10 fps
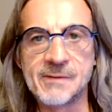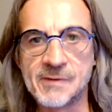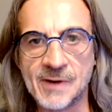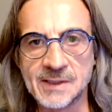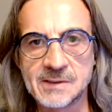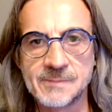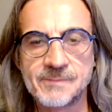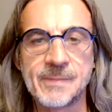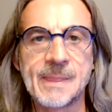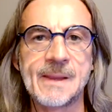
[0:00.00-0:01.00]
advice
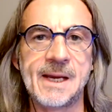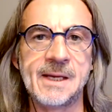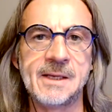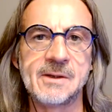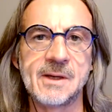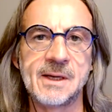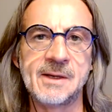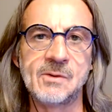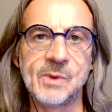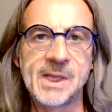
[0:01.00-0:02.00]
and
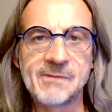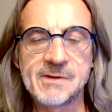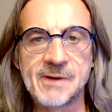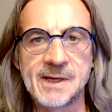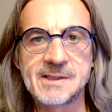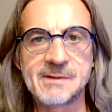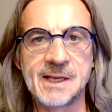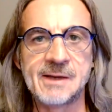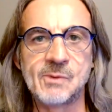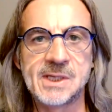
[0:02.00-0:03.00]
and we give advice
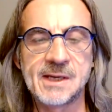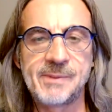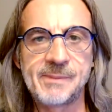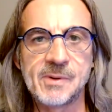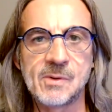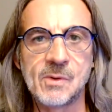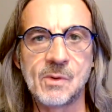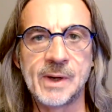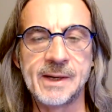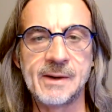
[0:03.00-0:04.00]
and we tell people
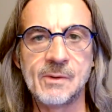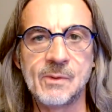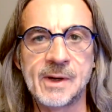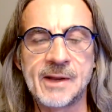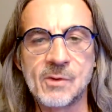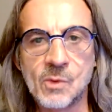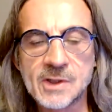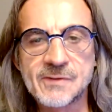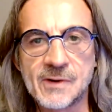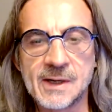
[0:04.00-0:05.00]
what what either works
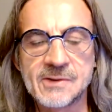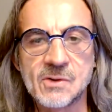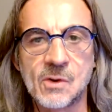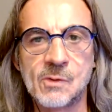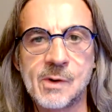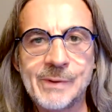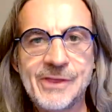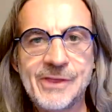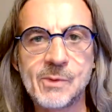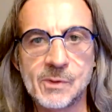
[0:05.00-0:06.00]
for us or what we
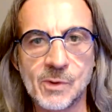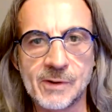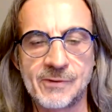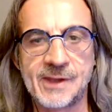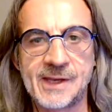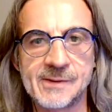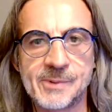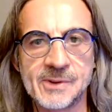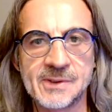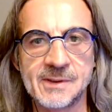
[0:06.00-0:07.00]
think would work for the other
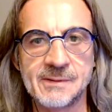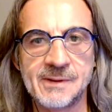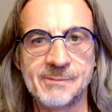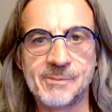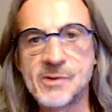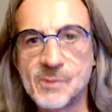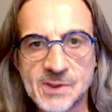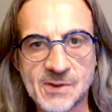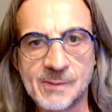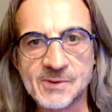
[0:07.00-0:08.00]
person both of which
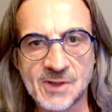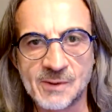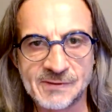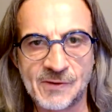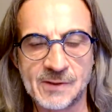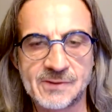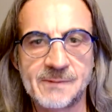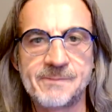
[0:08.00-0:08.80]
are almost always false